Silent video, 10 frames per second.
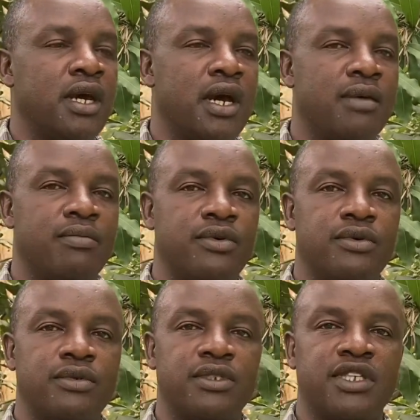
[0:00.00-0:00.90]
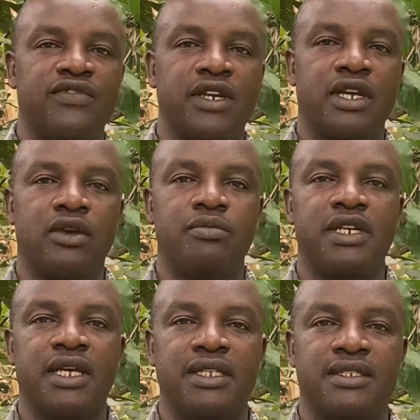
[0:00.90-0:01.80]
I'm uh, seven
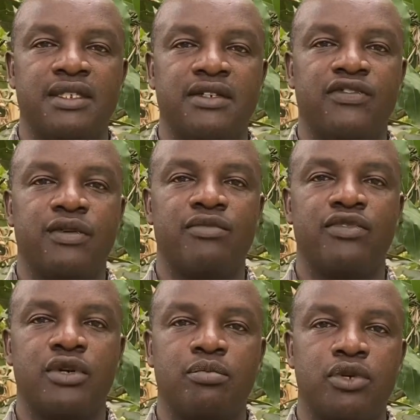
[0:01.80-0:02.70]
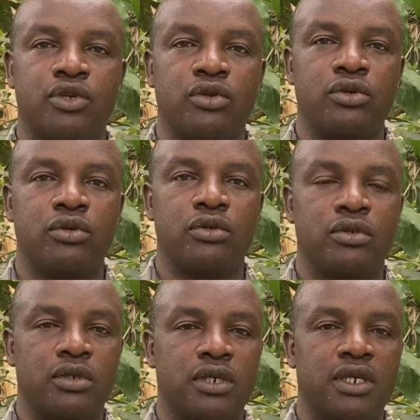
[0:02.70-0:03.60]
kilometers from Fort Portal,
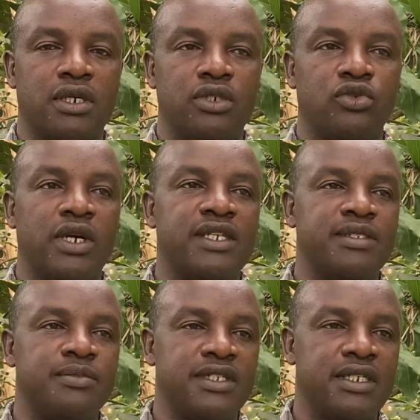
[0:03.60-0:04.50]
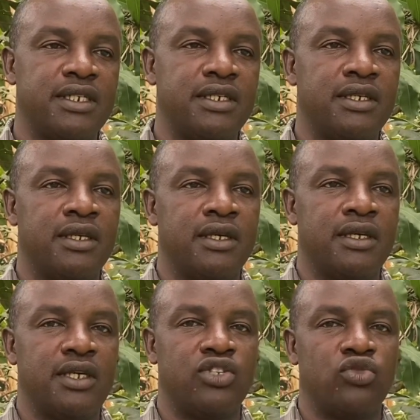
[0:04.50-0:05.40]
uh, tourism city
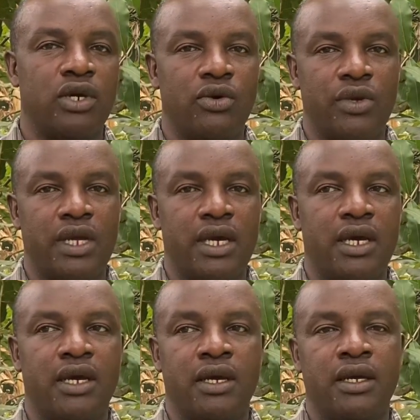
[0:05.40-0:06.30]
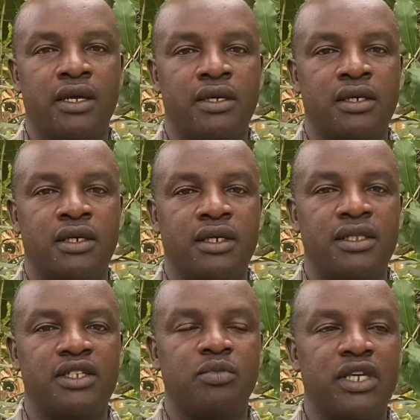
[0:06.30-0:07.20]
it's where we are. In
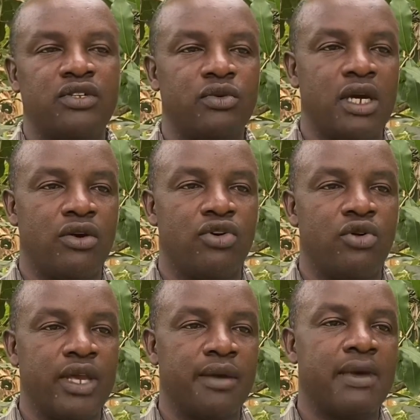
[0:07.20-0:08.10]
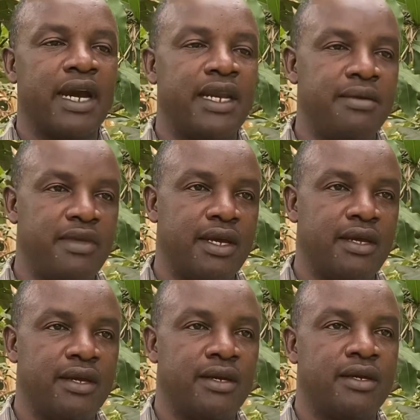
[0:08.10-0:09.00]
this place, we are growing macadamia,
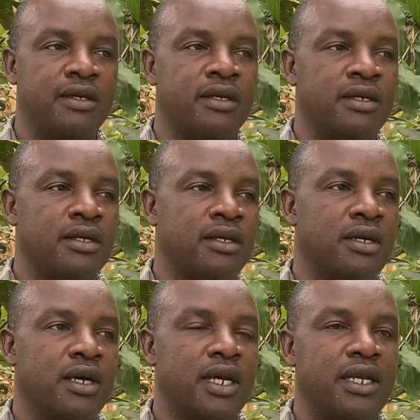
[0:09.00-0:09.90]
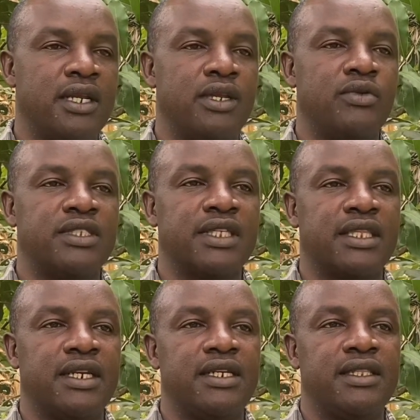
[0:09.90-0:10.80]
and we
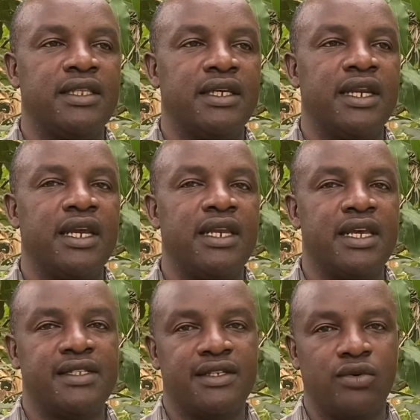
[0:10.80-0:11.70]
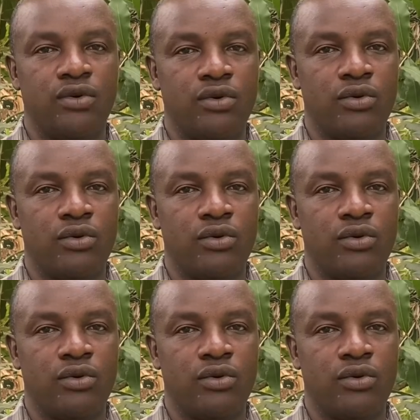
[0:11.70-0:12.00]
started it nine years ago.